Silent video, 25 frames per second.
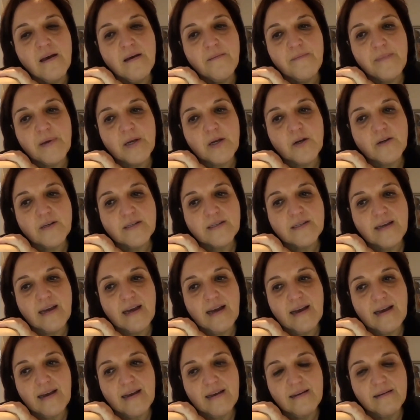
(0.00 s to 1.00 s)
because
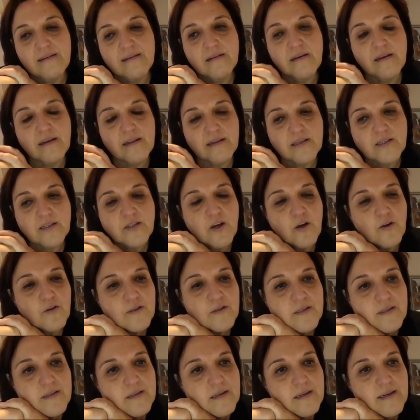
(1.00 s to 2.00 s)
I yeah the
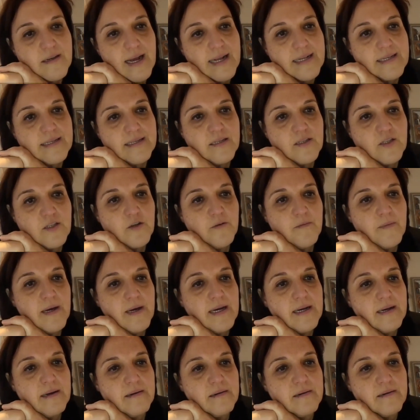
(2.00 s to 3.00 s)
salt cut into
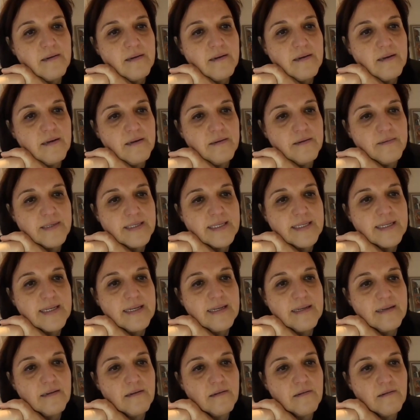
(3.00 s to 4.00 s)
my uh,
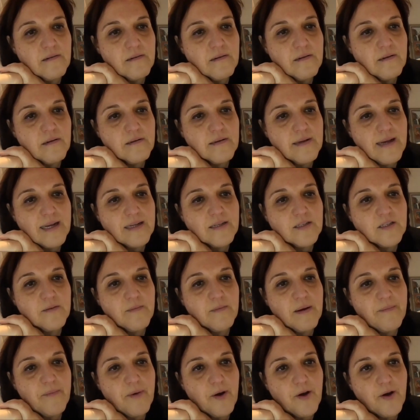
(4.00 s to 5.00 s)
skin down to
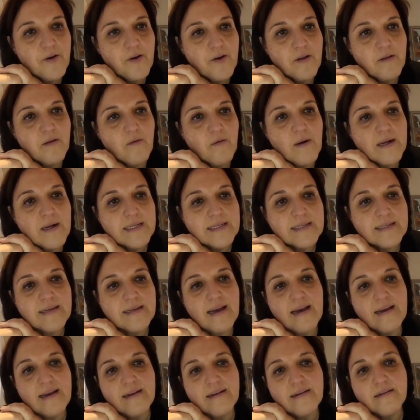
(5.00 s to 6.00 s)
my bone on the one
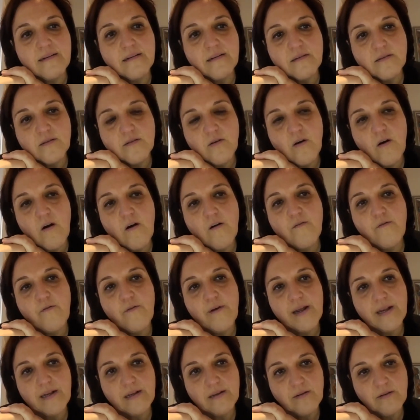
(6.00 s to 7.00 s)
side and to
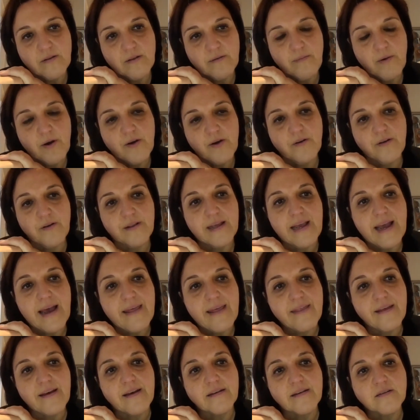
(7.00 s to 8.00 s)
halfway to the bone on the
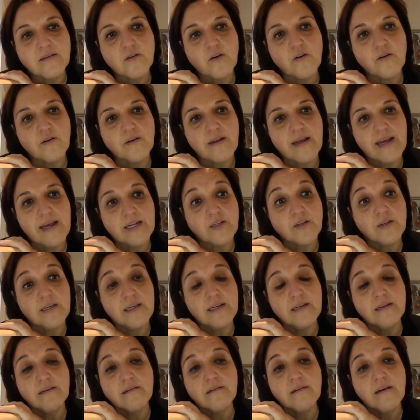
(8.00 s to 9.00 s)
other. So it had to
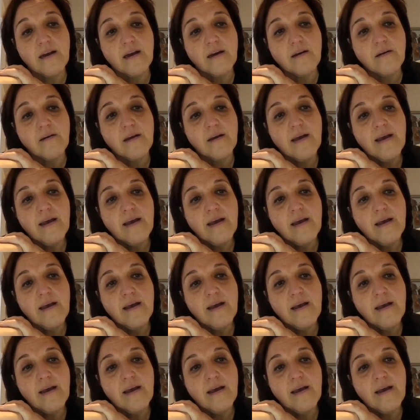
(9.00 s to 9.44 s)
heal, uh,